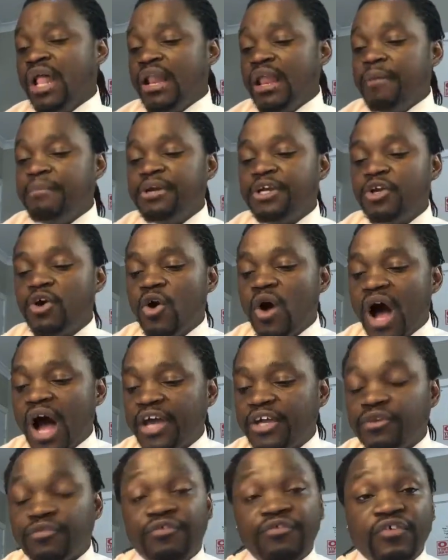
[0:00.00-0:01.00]
Let me know how
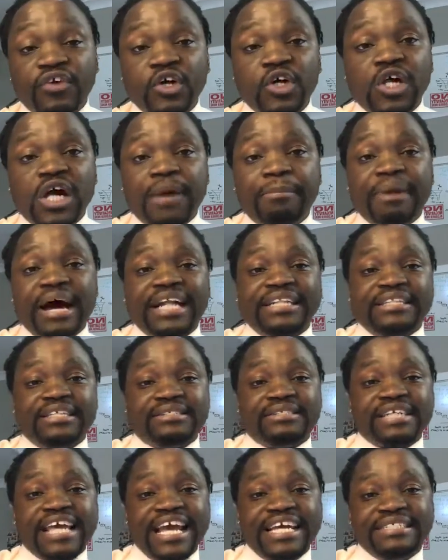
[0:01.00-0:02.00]
you feel about
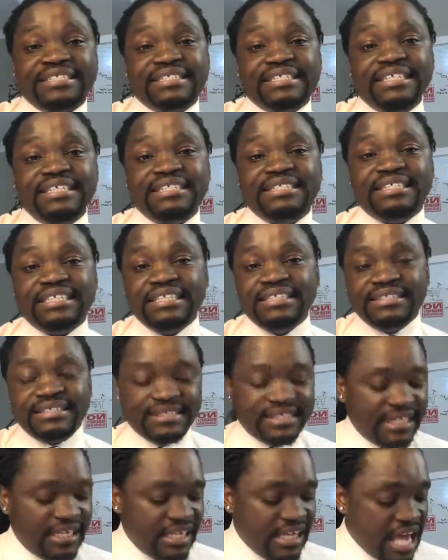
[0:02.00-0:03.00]
this
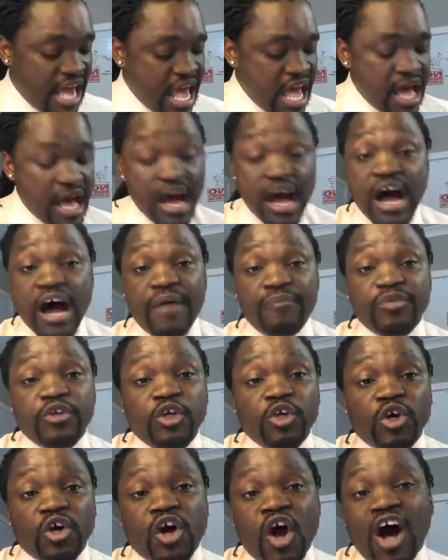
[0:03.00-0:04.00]
ACDC, um,
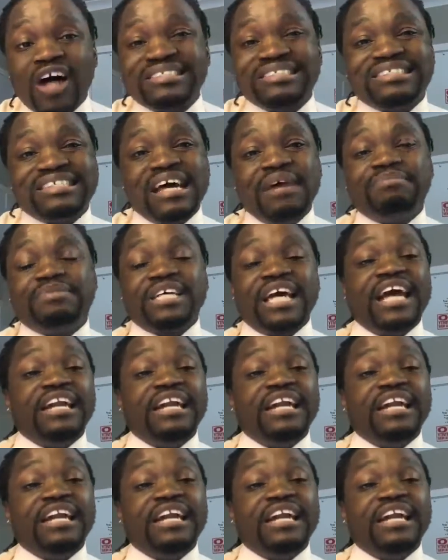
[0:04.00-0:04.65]
you know, concept.